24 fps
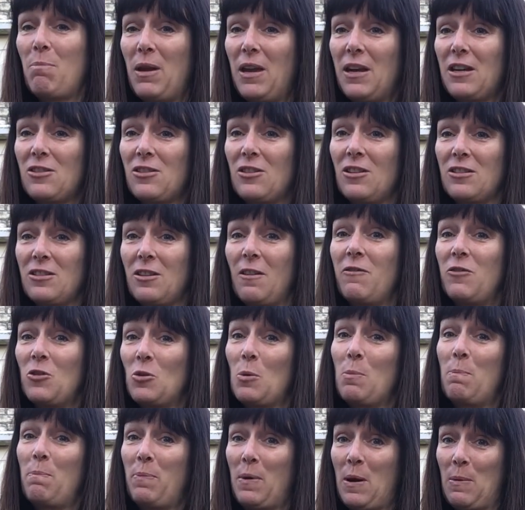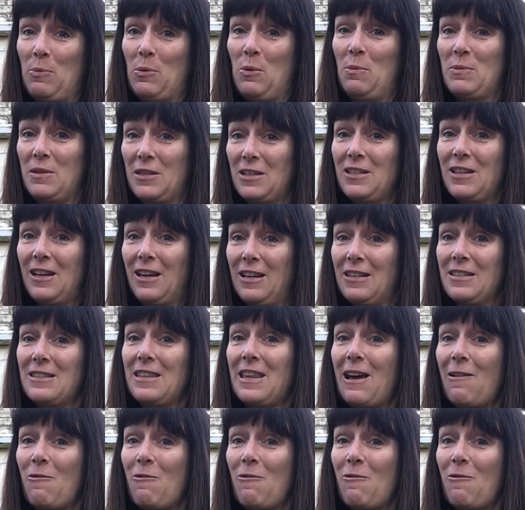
pictures of your bubble machines.